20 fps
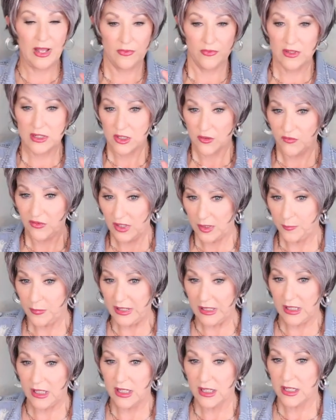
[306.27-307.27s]
about these
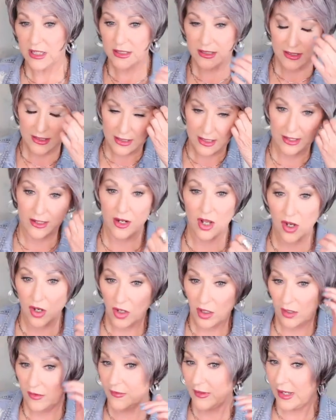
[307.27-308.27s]
flippy ends and
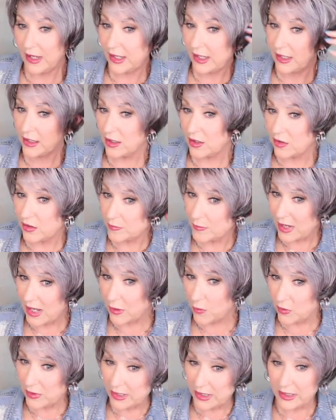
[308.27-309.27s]
all of that on
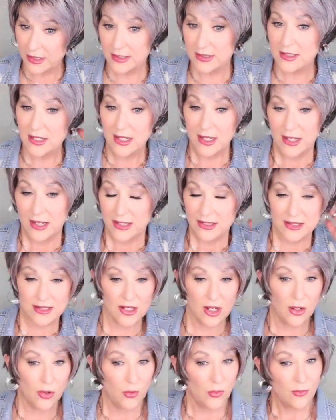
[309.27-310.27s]
my wigs,
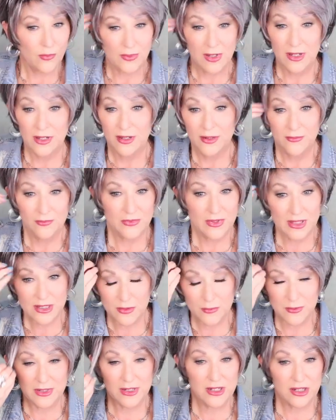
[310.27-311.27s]
so
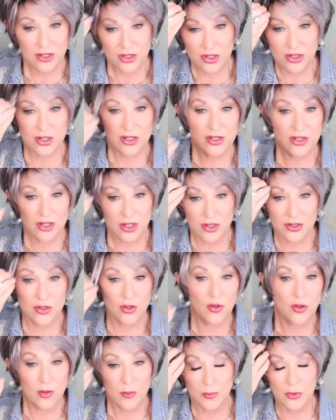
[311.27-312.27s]
this one is just
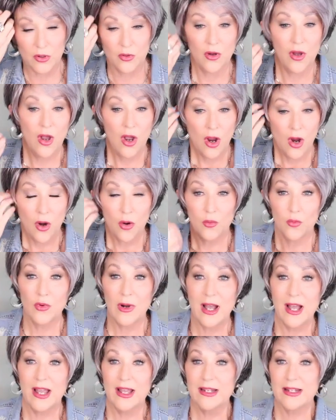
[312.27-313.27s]
adorable
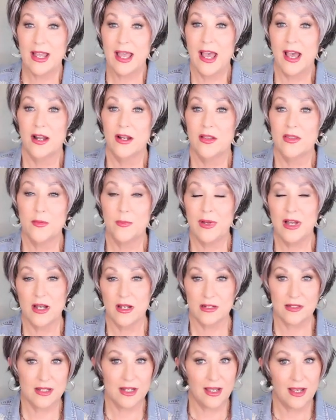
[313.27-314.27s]
right out of the
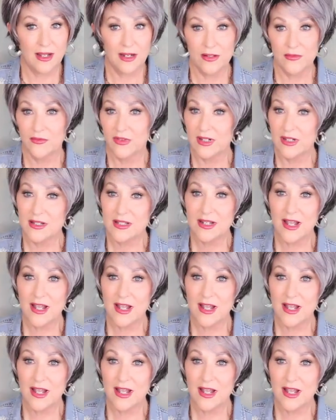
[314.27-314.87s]
box. Ellen Wille